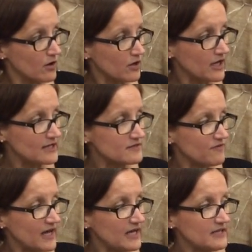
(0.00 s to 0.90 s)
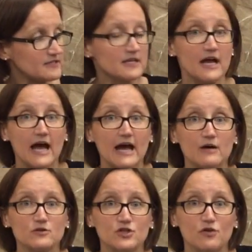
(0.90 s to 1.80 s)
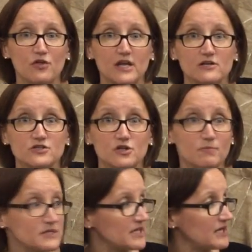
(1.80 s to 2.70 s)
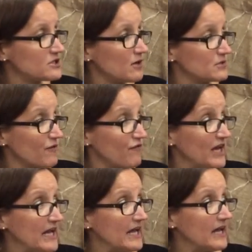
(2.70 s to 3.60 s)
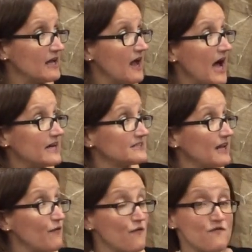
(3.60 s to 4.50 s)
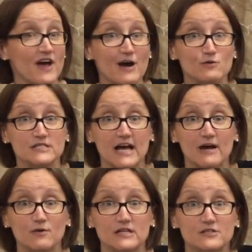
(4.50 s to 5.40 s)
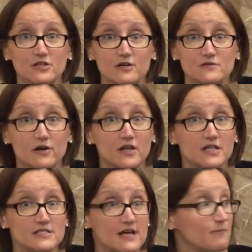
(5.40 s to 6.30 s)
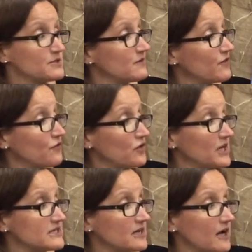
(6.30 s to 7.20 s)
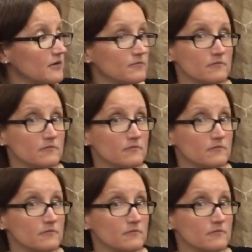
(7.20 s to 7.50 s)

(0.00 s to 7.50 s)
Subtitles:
Look at his face. How do you think Supertato was feeling as he fell down into those icy depths of the freezer?